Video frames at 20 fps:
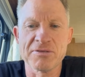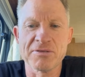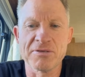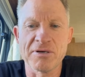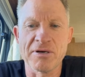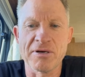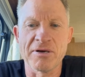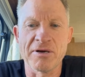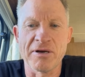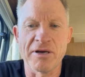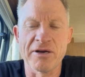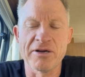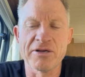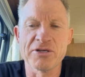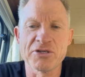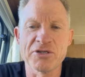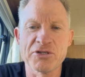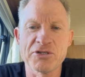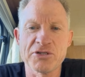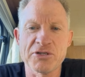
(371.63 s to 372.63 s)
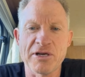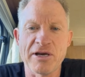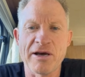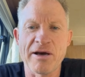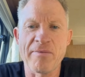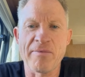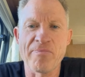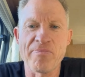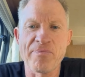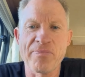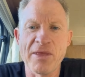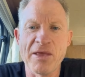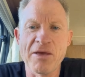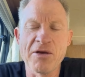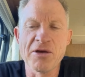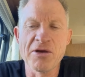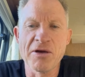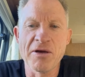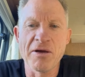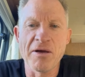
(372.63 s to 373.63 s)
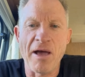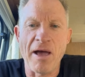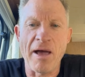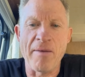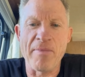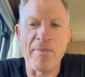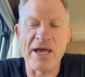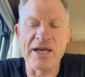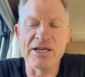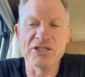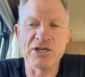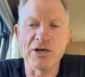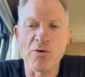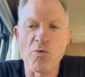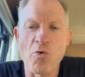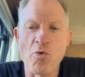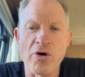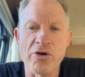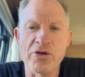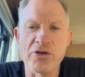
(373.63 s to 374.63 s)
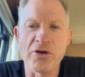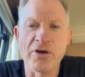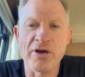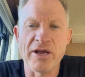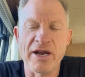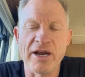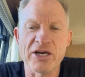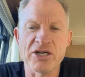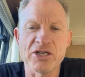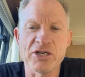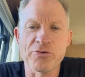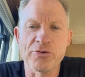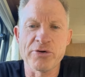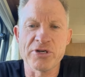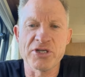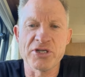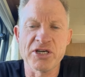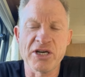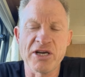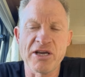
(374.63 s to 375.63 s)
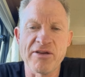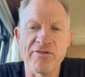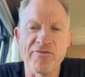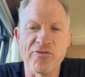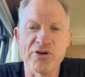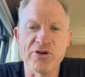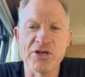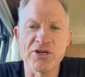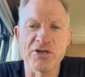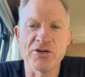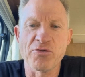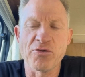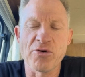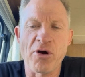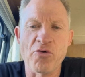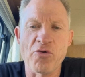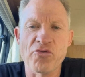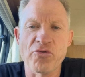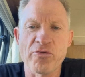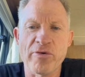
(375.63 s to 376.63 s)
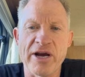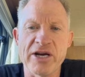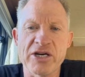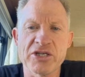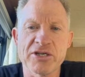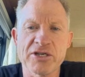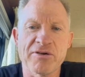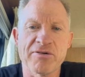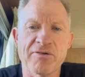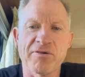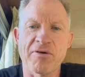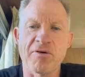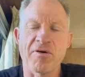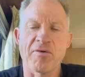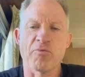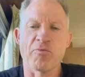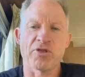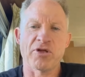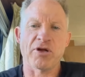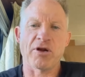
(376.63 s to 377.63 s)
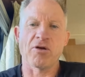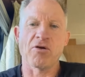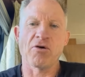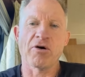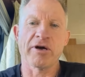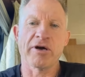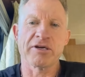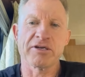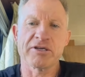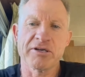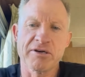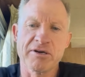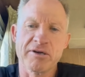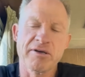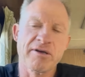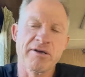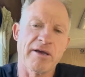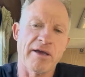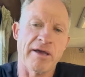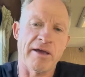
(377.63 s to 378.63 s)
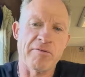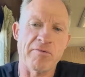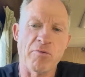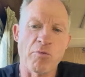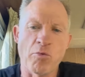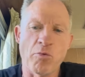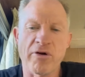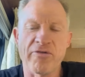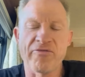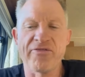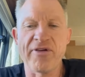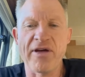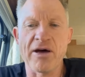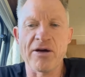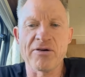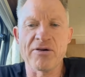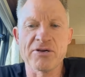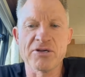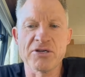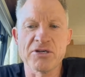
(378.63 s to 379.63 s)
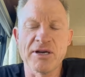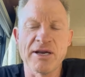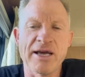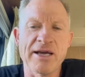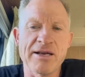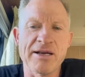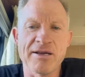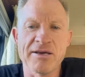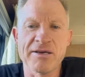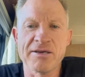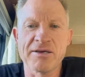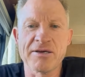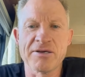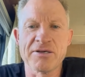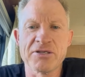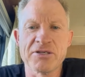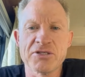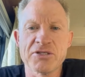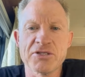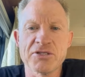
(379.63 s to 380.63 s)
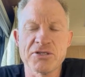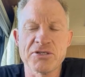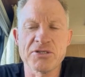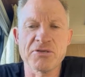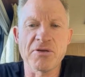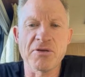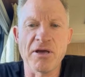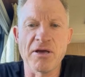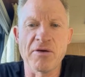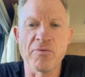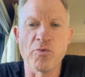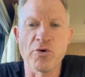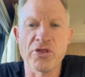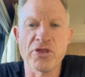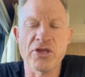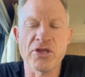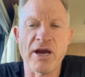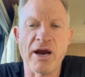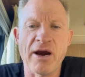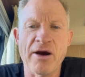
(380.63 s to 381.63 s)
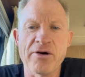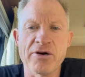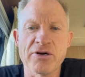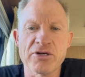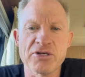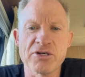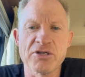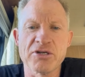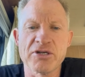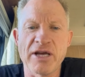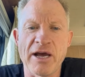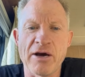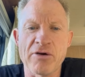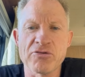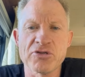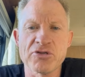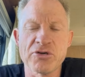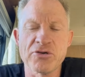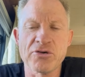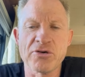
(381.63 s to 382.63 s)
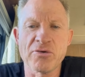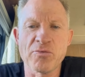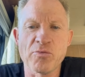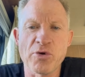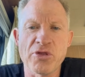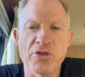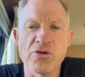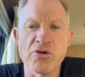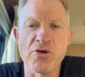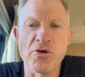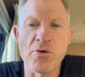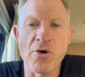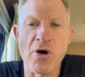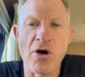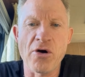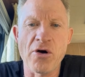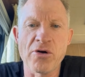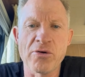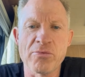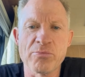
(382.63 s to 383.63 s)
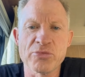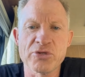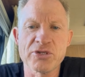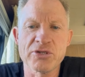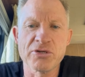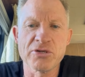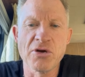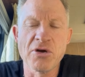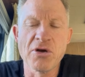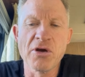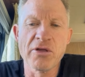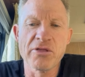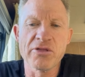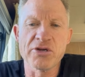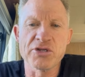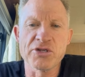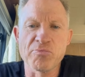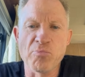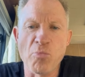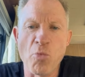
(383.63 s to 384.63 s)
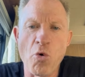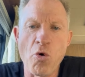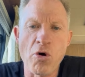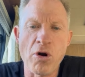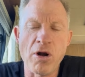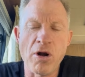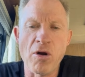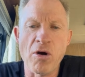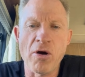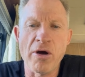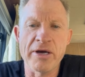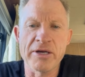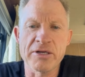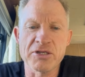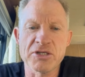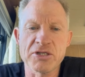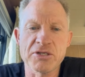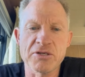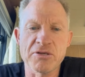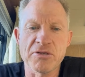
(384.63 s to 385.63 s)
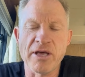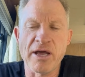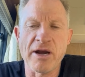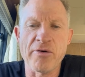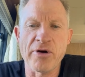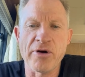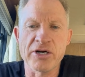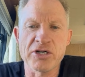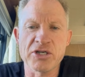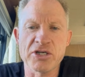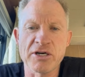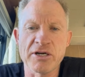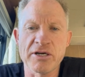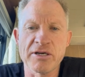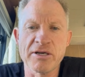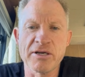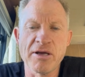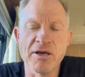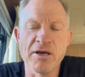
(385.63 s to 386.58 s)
is amazing what you can actually achieve when you do an alteration with a client. And what I've found lately is with the current downturn with new homes, there's more clients that are actually